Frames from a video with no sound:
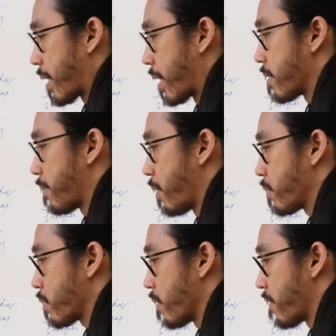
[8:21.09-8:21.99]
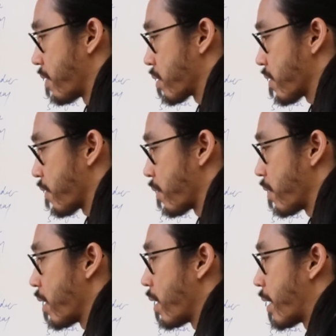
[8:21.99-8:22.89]
As opposed to a
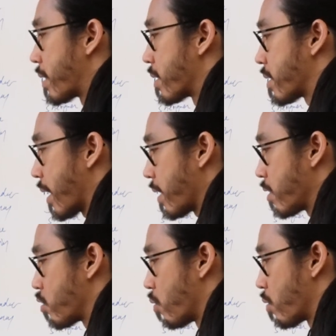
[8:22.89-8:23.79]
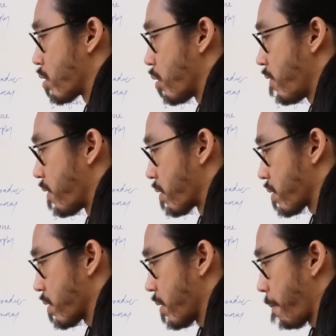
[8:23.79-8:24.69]
philosopher, the sage or sophos